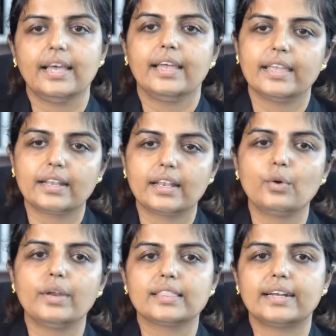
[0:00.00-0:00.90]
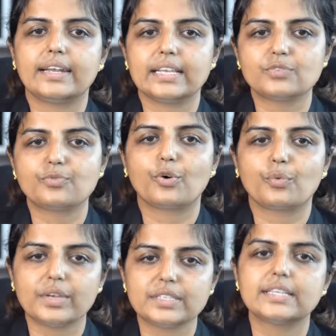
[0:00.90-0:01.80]
including the days for
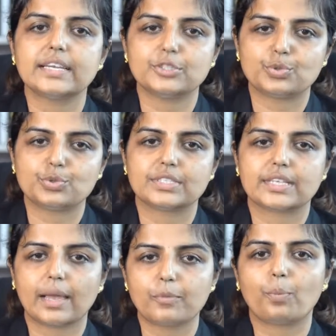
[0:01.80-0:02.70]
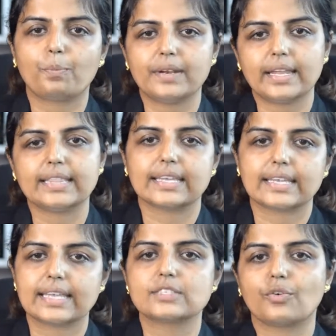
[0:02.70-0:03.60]
which the issue is kept open in the
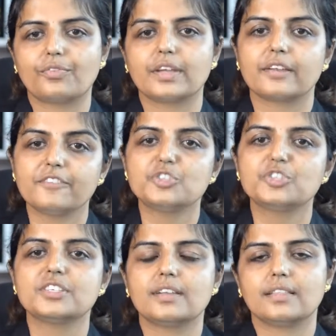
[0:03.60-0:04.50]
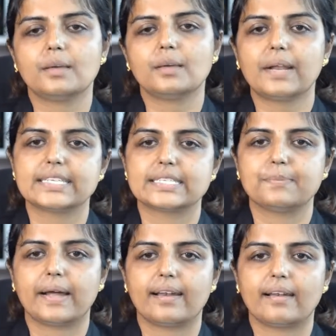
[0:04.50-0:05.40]
case of a revision in the price
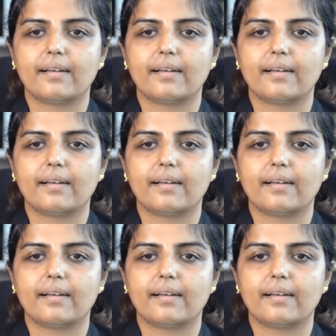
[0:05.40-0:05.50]
band.